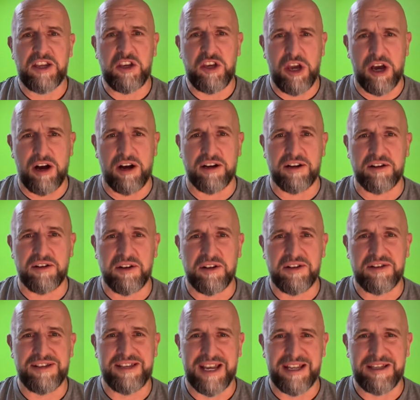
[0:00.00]
Young
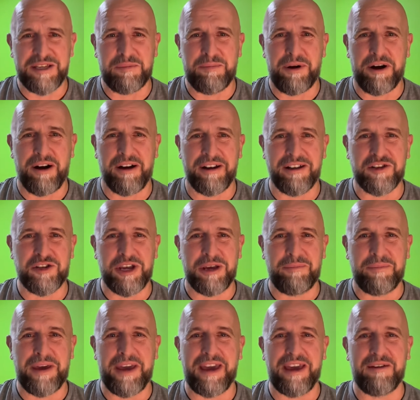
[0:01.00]
centre
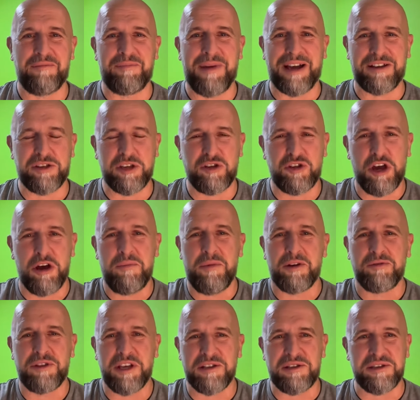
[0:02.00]
partnership here. Max
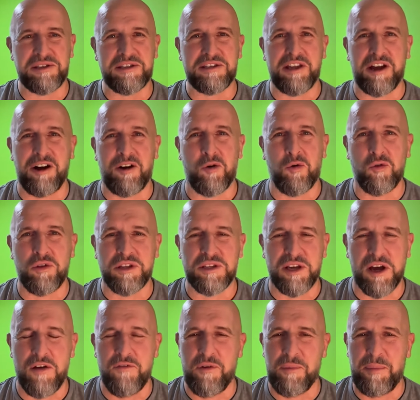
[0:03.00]
Ajomo doesn't start all the
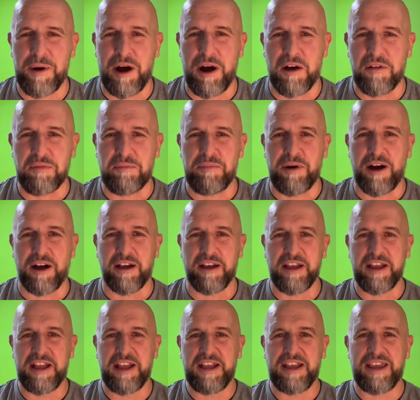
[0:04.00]
time for Bath, but
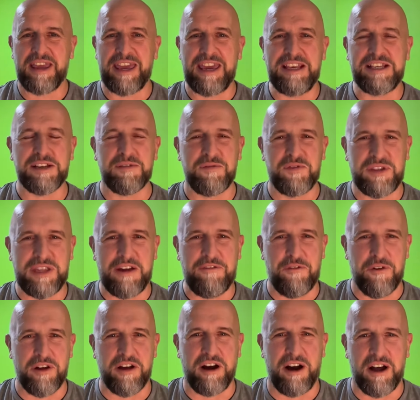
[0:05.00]
he's a
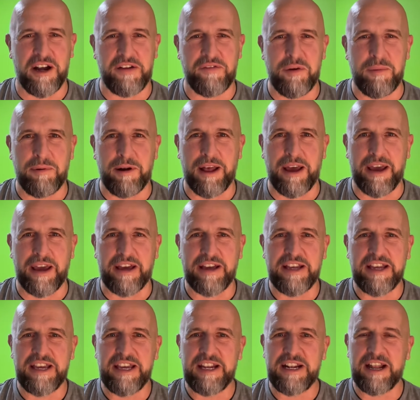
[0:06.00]
different kind of a player.
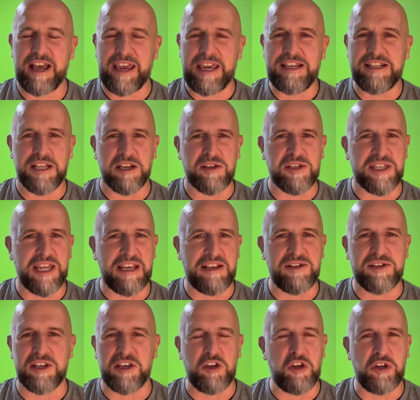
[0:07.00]
Like, he does
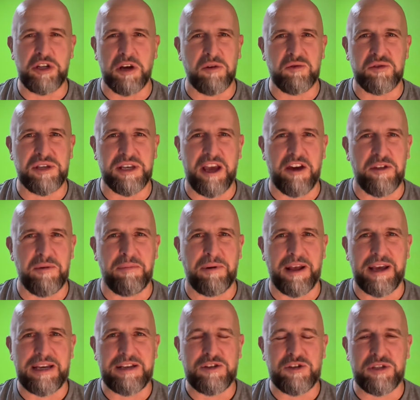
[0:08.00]
things that you don't see other
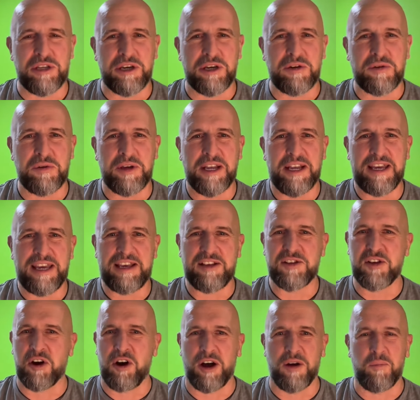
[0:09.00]
players do.
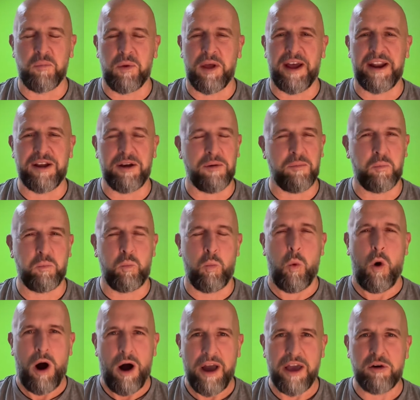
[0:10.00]
He's got a
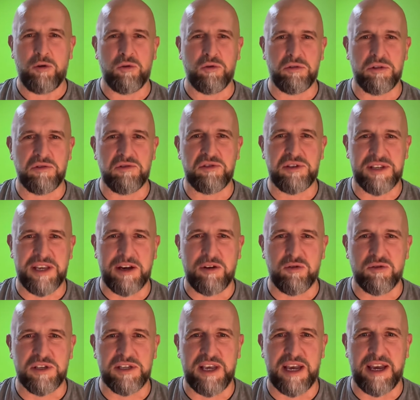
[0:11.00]
wild
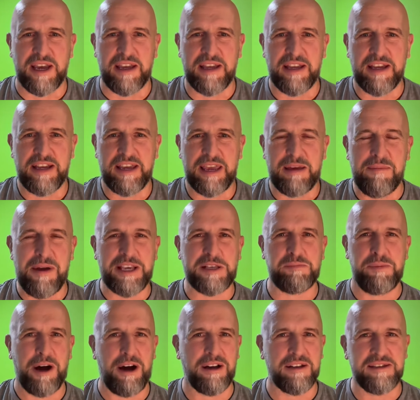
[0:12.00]
skill set. He
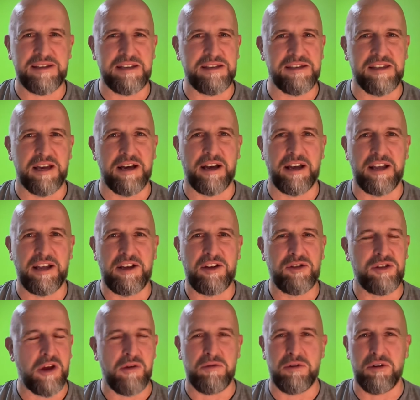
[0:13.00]
makes passes that
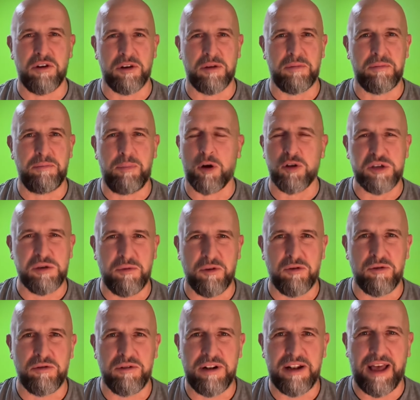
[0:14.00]
don't look
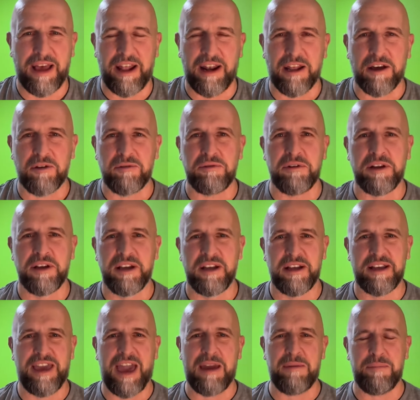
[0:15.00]
possible, let alone
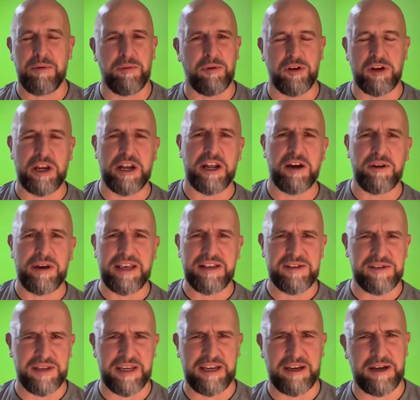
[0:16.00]
capable. You know,
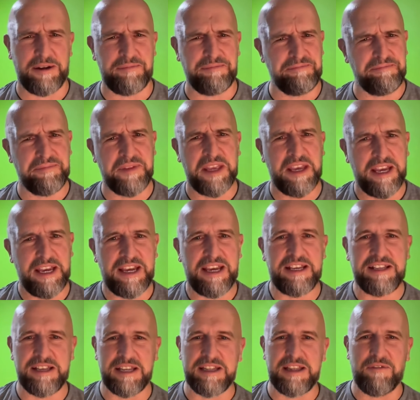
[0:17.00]
he's a
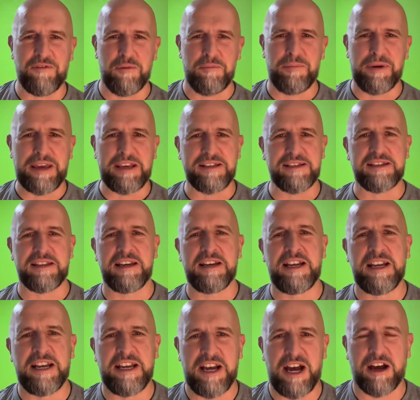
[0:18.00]
different beast.
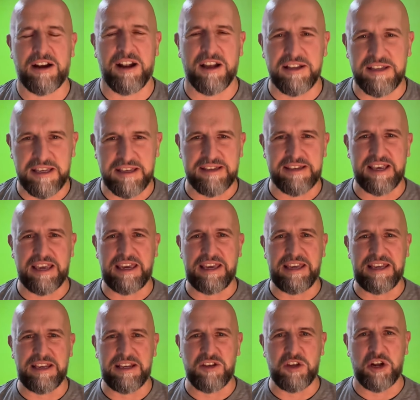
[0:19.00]
I'd like to
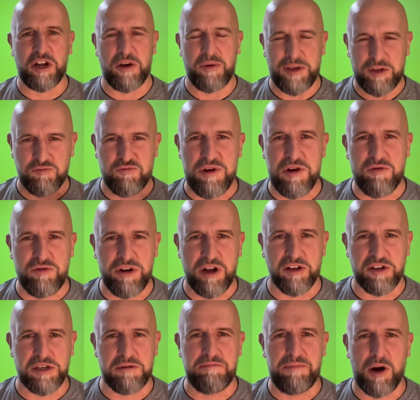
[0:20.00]
see, you know, his real
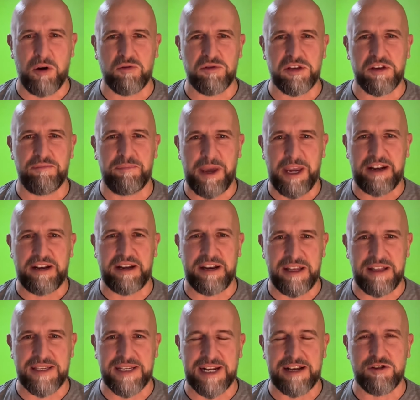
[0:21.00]
nuts and bolts of being
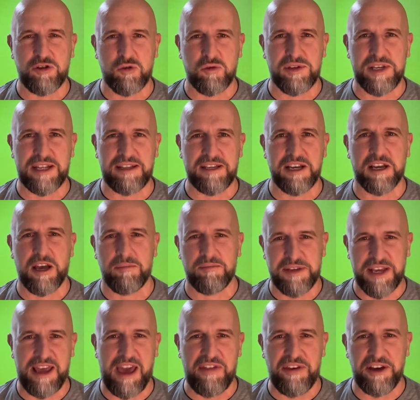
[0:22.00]
an international centre come
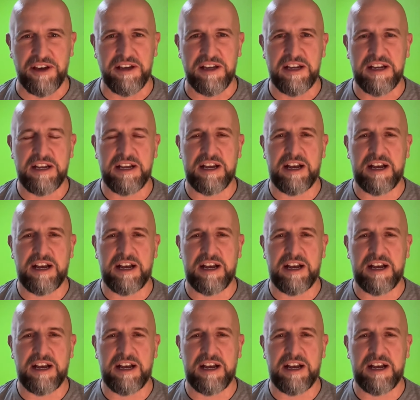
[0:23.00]
together.